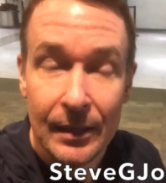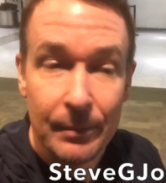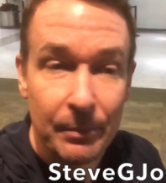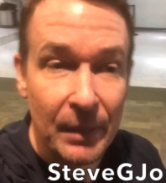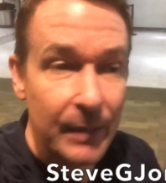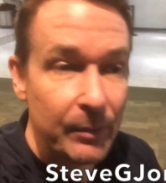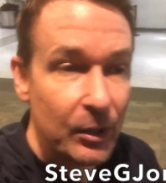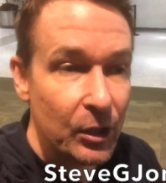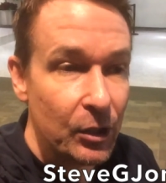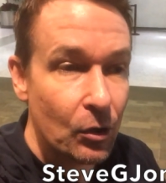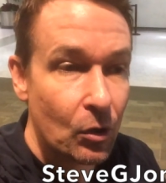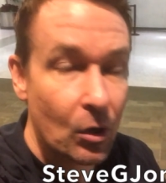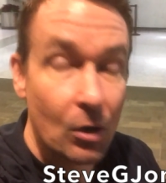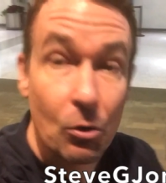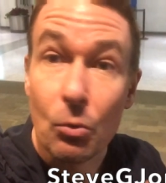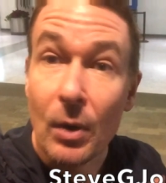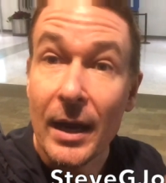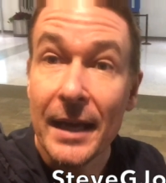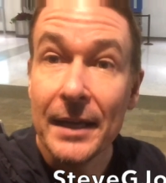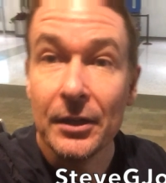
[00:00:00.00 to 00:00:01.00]
Maybe you're a
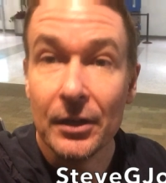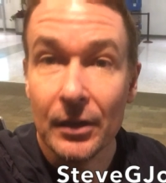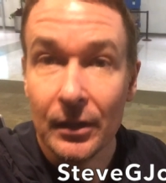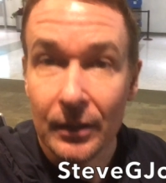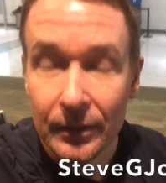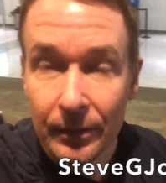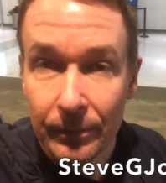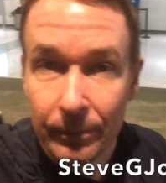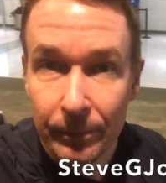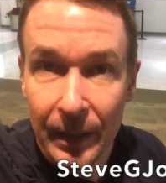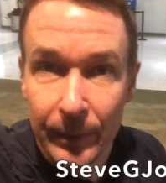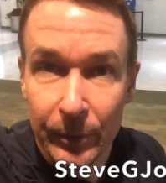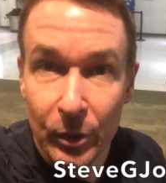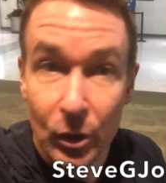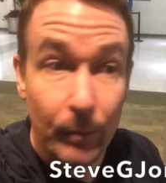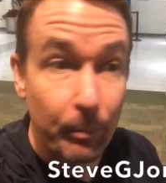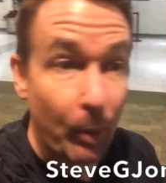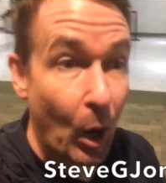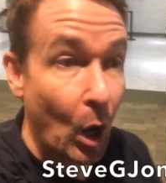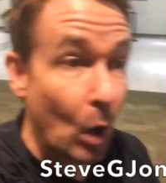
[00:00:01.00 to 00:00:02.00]
writer. Maybe
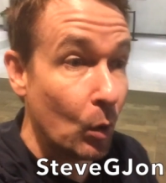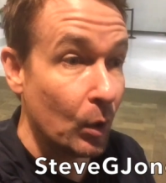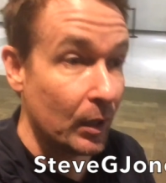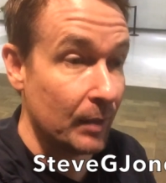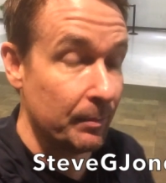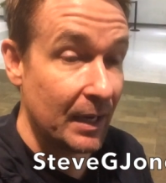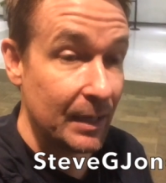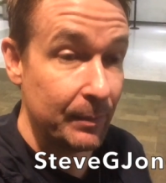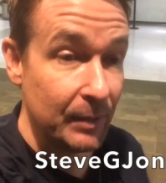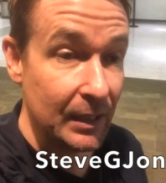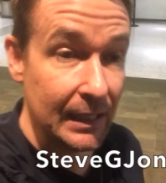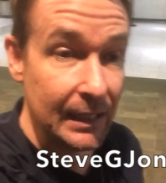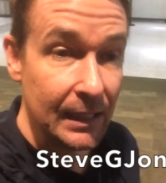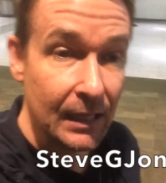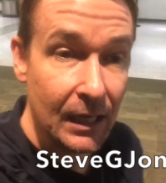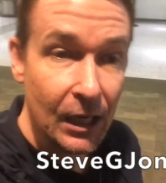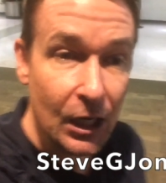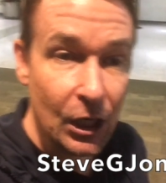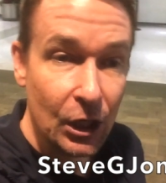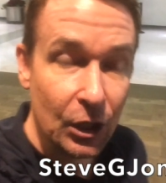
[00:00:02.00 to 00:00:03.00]
you're a poet. Maybe
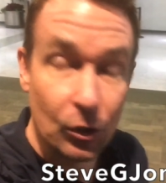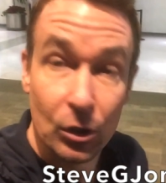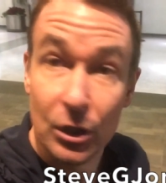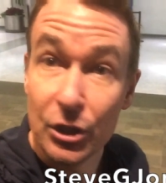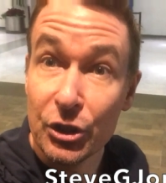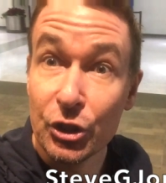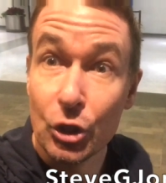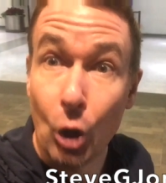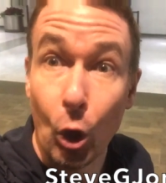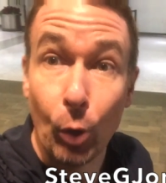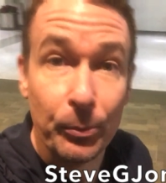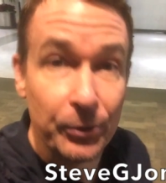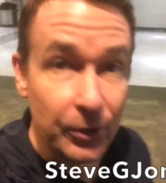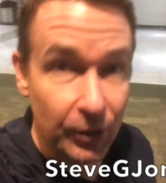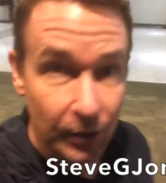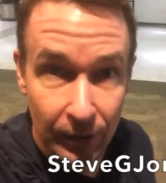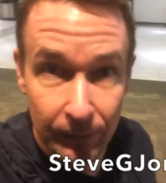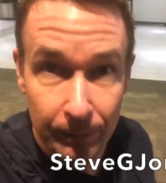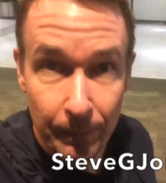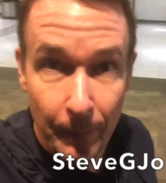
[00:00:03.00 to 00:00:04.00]
you're a
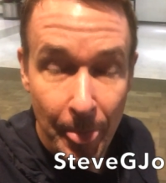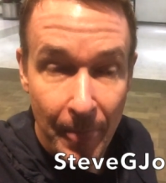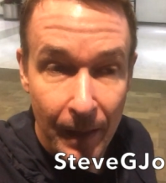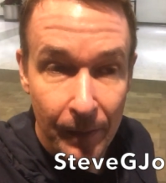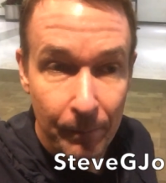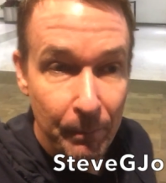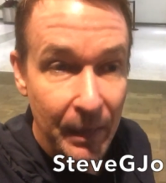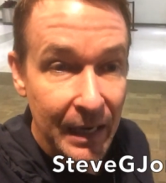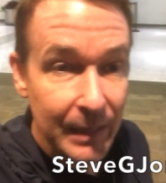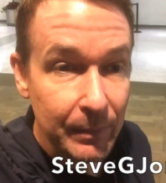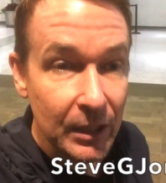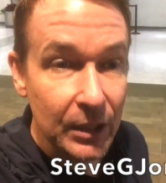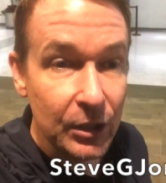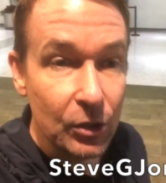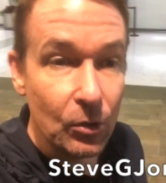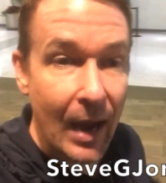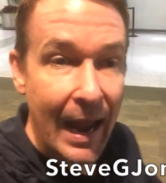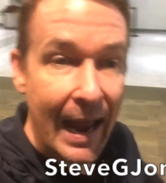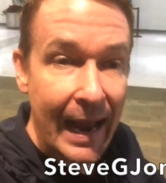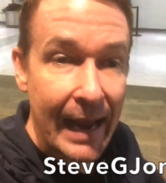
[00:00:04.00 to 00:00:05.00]
sculptor. Maybe
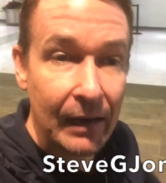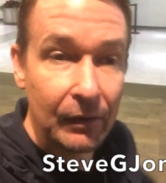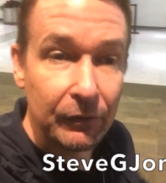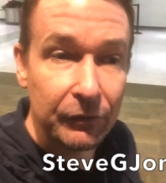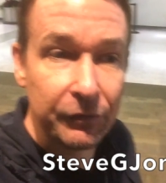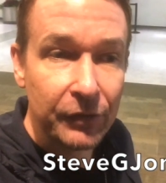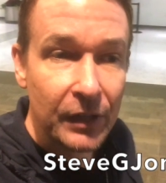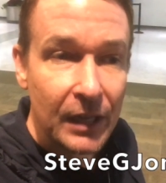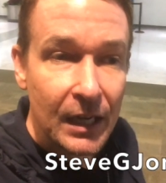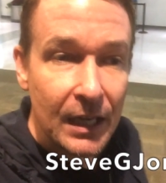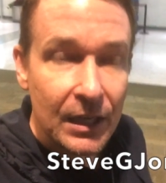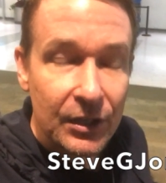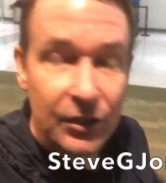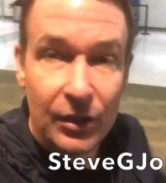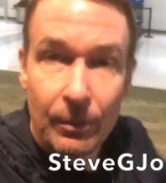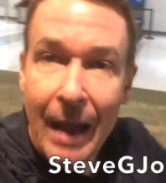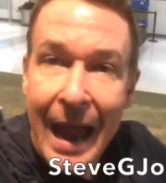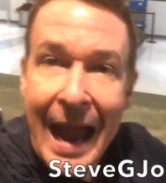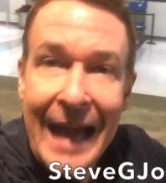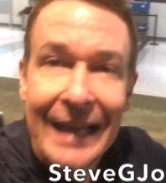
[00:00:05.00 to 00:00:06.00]
you have
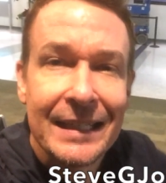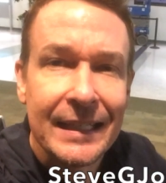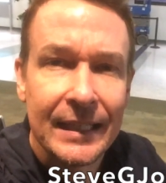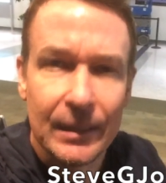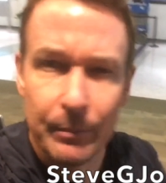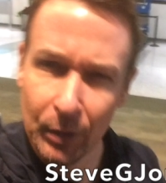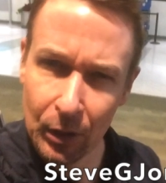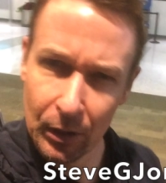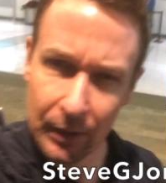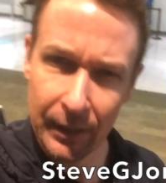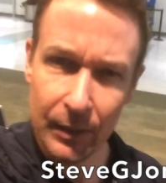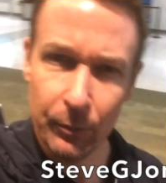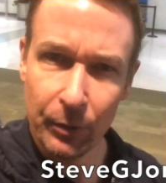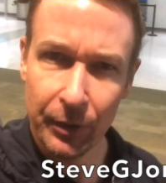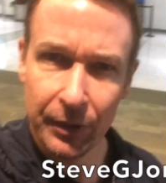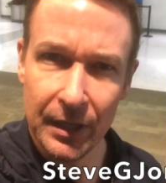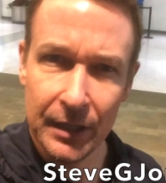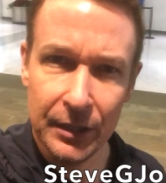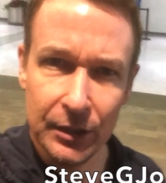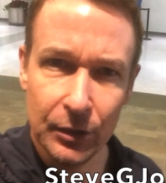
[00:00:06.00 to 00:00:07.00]
some acting ability
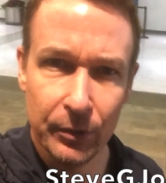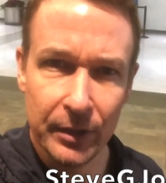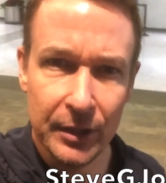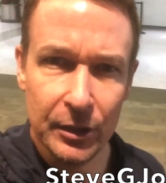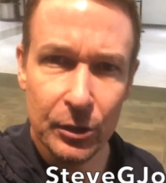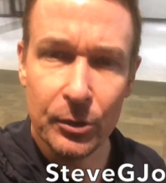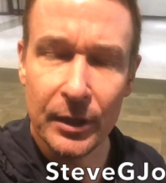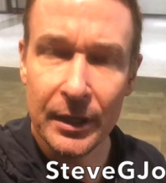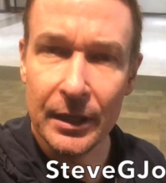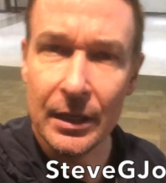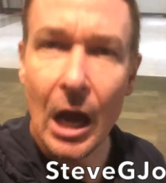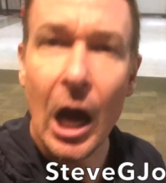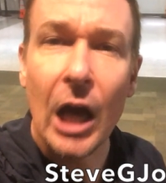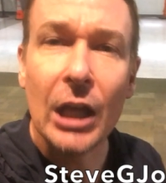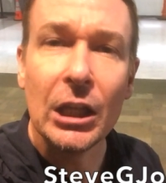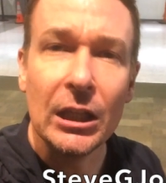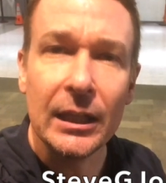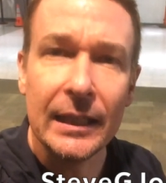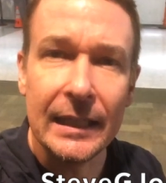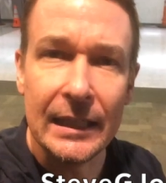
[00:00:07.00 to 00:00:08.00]
within you that you can
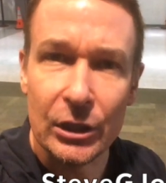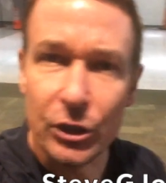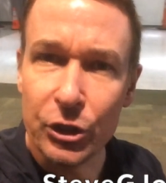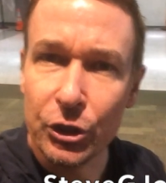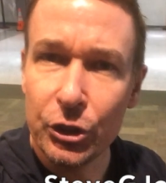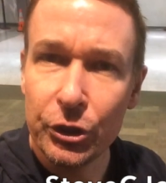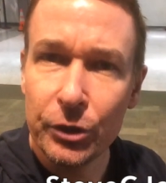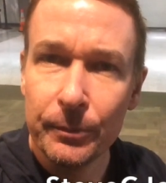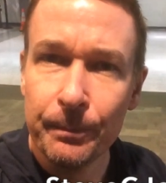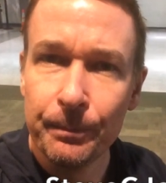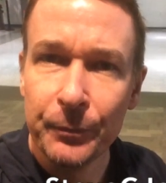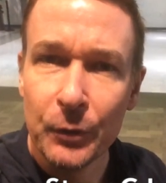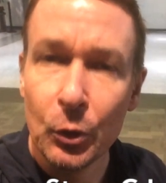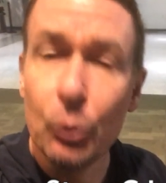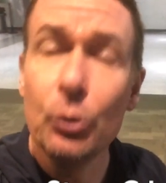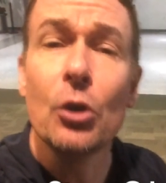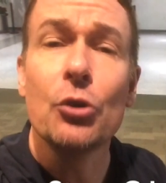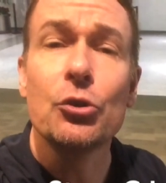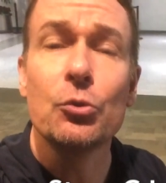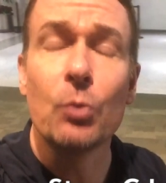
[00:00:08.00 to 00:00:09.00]
unleash.
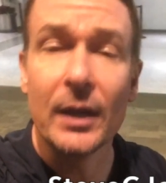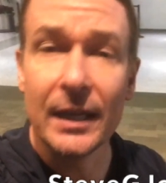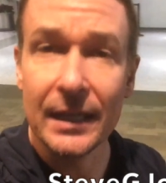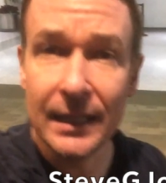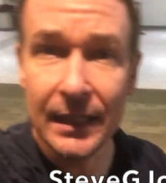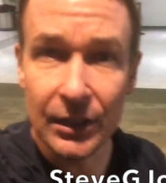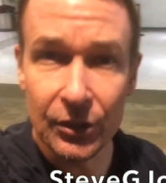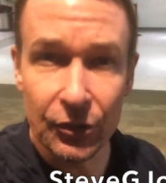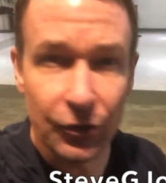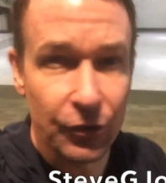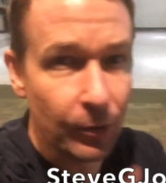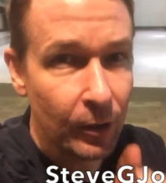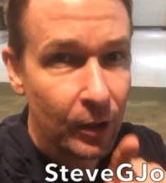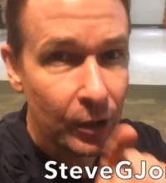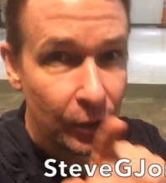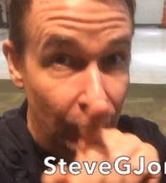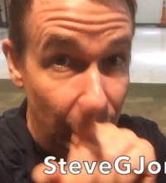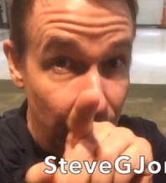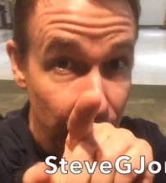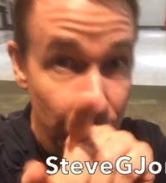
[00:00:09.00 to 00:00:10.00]
Who knows what it is?
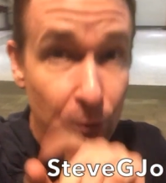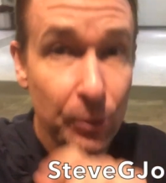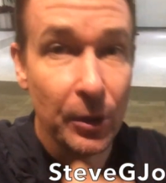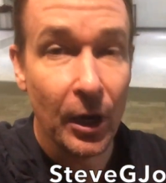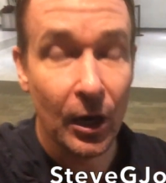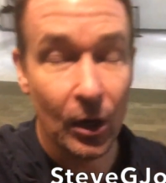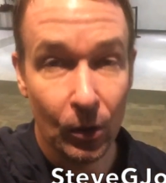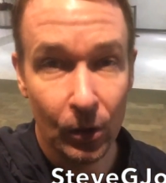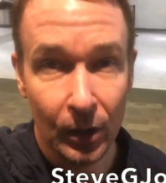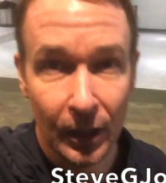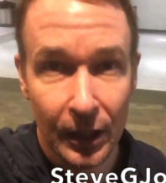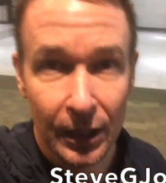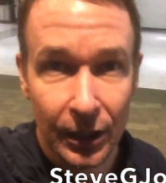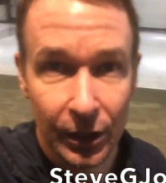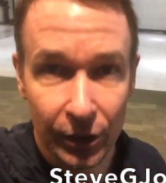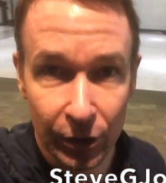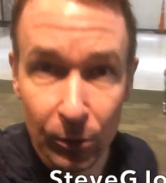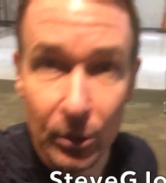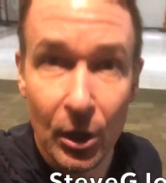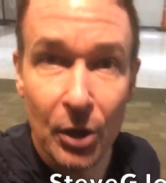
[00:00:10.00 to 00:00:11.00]
You know.
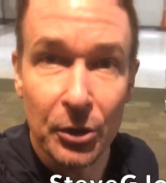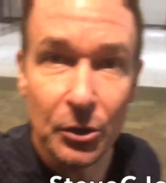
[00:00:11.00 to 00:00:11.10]
You know